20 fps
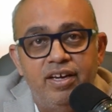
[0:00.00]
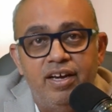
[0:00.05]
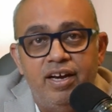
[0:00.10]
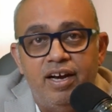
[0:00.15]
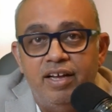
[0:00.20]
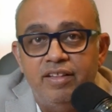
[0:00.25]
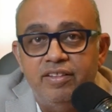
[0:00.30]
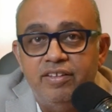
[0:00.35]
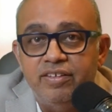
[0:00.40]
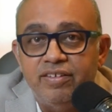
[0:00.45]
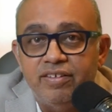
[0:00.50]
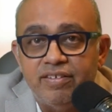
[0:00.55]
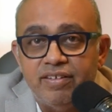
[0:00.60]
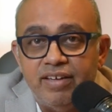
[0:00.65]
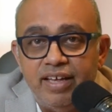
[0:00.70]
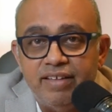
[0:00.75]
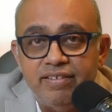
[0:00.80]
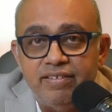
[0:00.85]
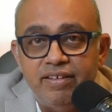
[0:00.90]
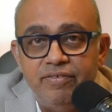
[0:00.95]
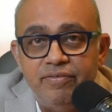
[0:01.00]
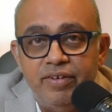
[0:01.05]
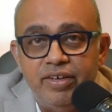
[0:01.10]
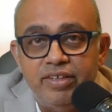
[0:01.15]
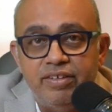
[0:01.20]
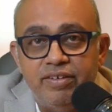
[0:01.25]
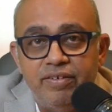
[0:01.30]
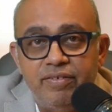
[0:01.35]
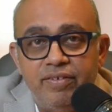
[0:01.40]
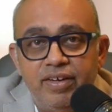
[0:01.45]
This is less
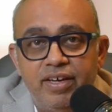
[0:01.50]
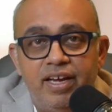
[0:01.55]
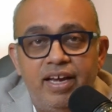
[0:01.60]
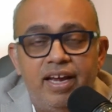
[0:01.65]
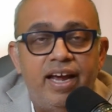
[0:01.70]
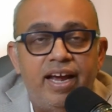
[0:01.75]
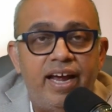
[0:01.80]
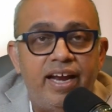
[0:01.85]
invasive and